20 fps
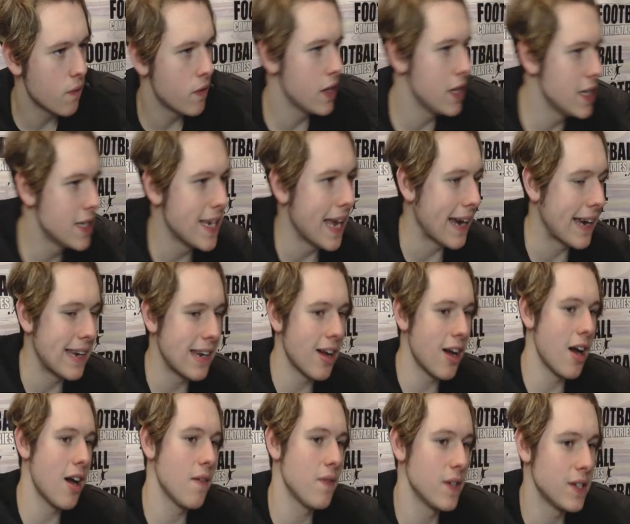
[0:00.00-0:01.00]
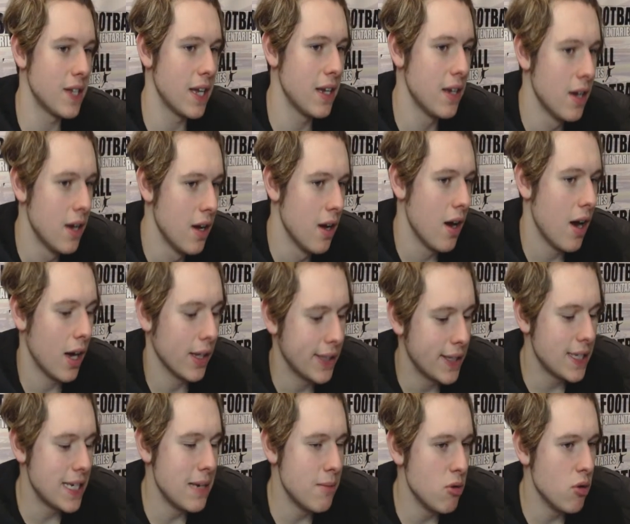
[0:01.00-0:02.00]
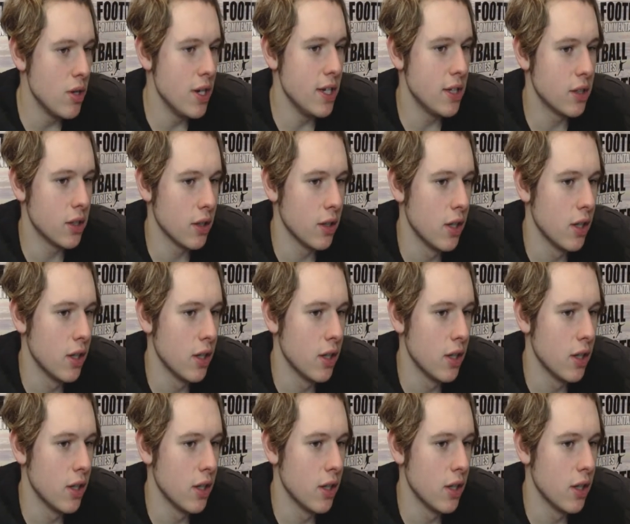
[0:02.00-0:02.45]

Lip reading: the second half, as they are the team who need to